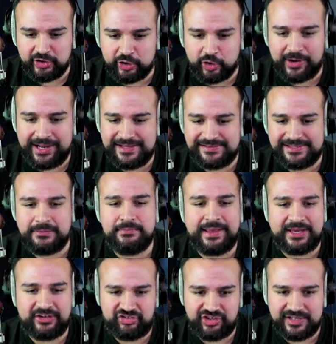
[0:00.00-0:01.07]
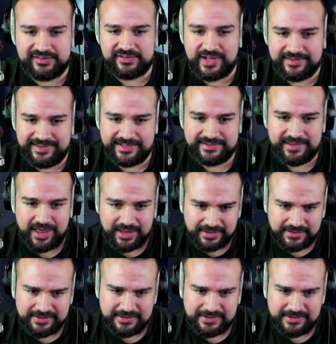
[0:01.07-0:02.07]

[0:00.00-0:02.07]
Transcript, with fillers: called Crazy Mations on TikTok.